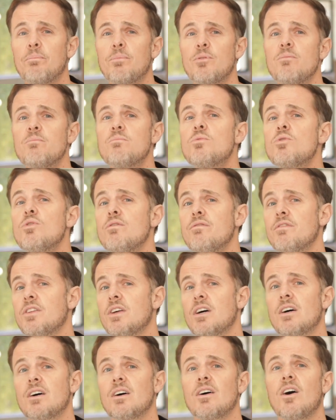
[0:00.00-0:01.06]
remove
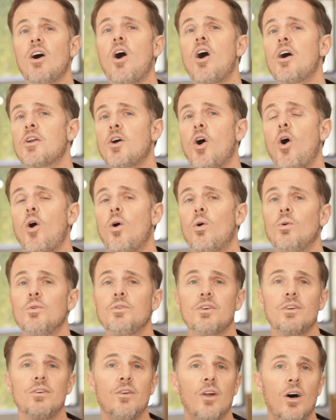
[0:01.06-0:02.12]
the on hold
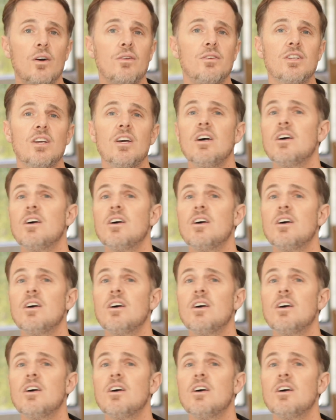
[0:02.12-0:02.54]
note